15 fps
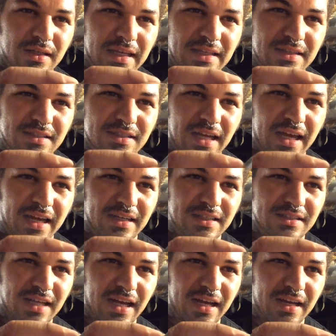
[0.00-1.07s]
Each side is
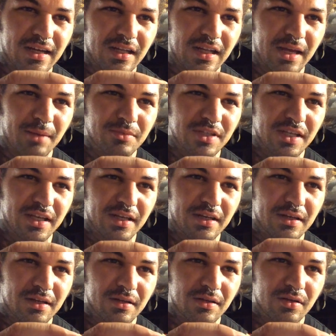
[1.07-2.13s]
clamped
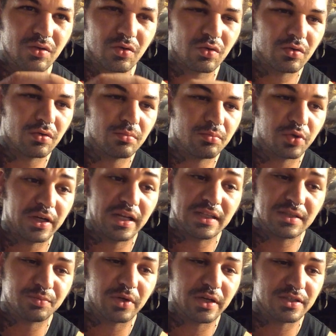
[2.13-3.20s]
in.
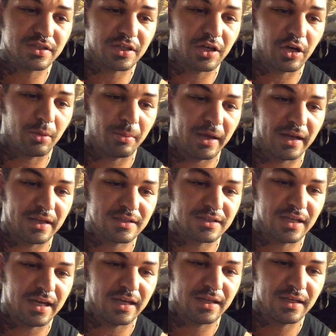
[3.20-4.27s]
It's pretty secure, man. It's
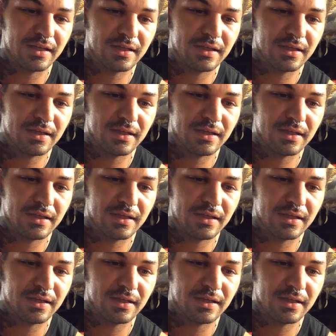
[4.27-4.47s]
not